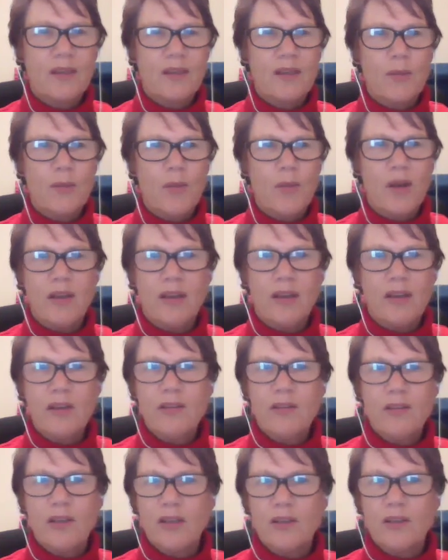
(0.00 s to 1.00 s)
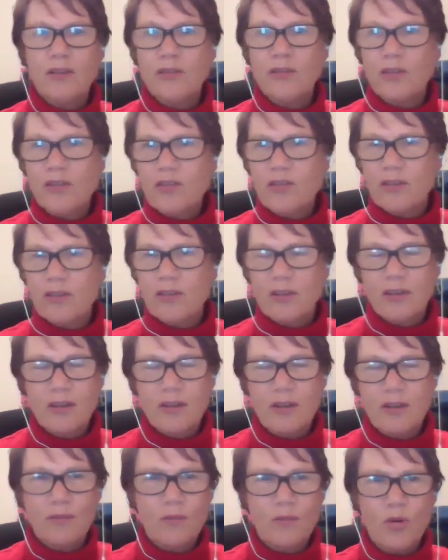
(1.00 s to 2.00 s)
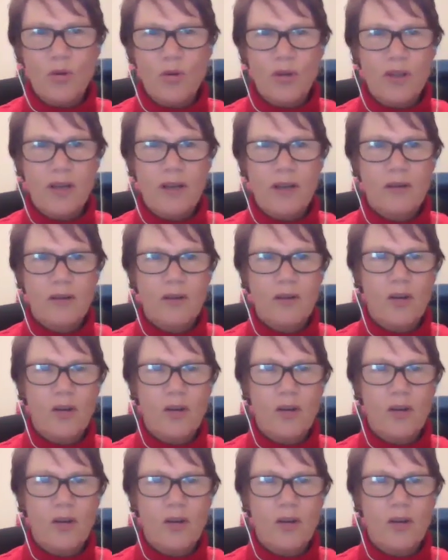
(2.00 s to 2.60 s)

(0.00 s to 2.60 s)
about anything in the future, I'm more than